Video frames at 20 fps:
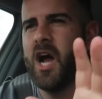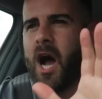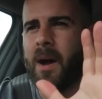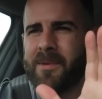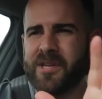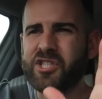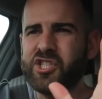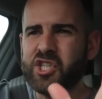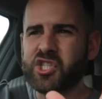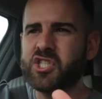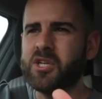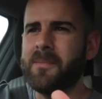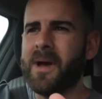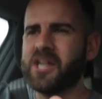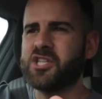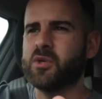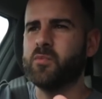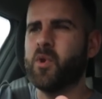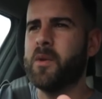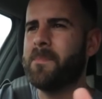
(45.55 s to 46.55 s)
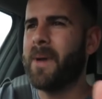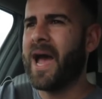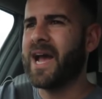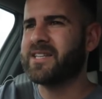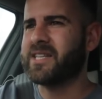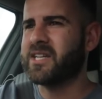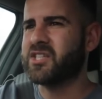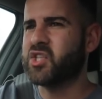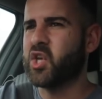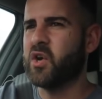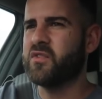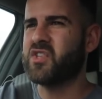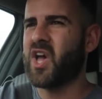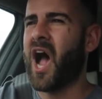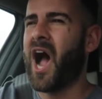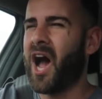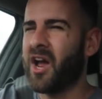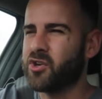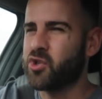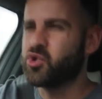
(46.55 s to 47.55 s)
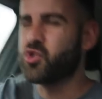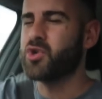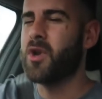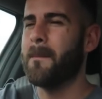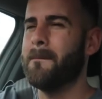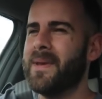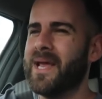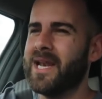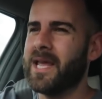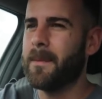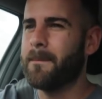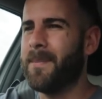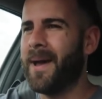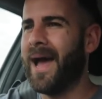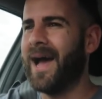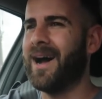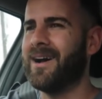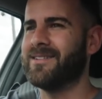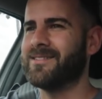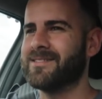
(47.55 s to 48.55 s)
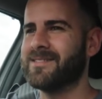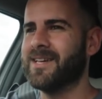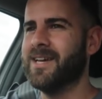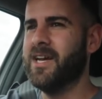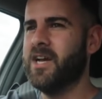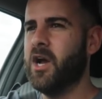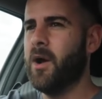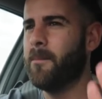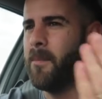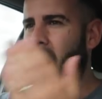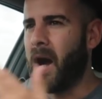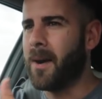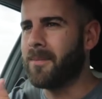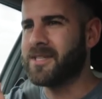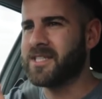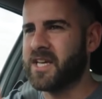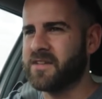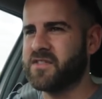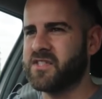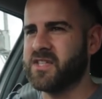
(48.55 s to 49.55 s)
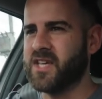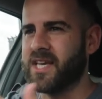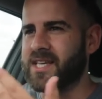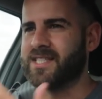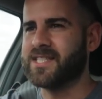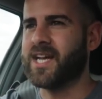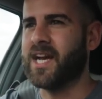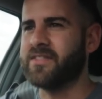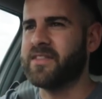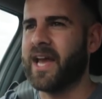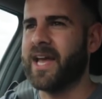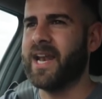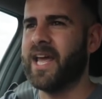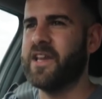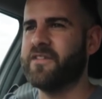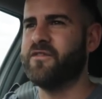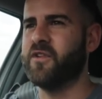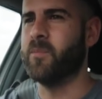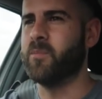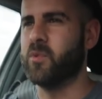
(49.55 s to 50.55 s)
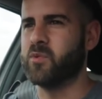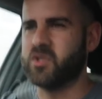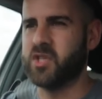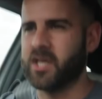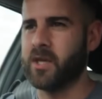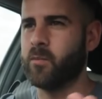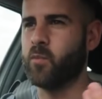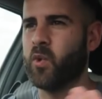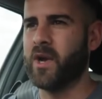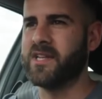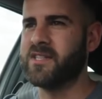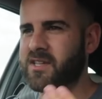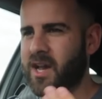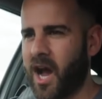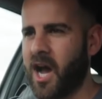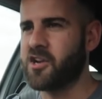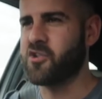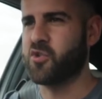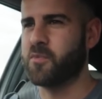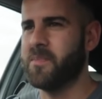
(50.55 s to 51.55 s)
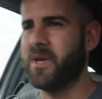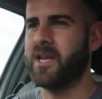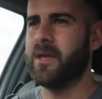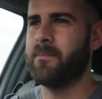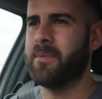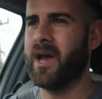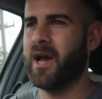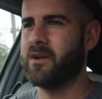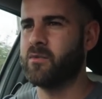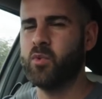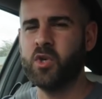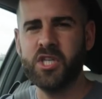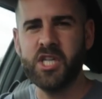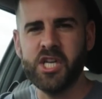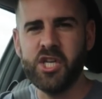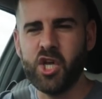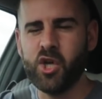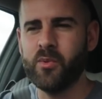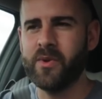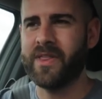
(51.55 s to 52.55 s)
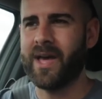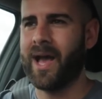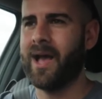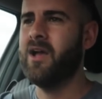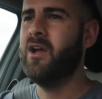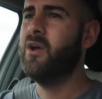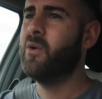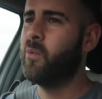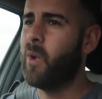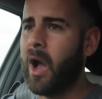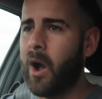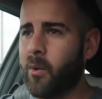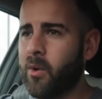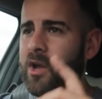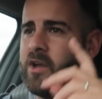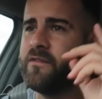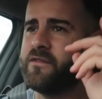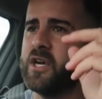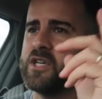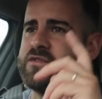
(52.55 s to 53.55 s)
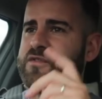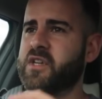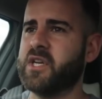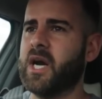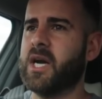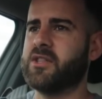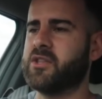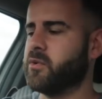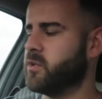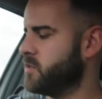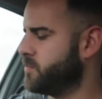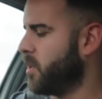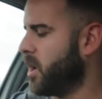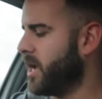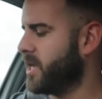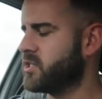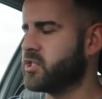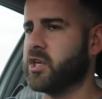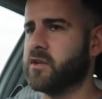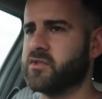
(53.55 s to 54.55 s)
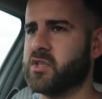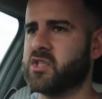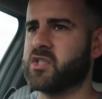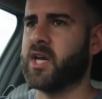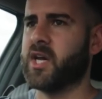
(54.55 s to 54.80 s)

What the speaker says: I mean, just imagine we bagged ourselves £100 million. Palmer's FC, Sunday League football team, wins £100 million. What do you do with that? Well, first thing I'd do is buy ourselves a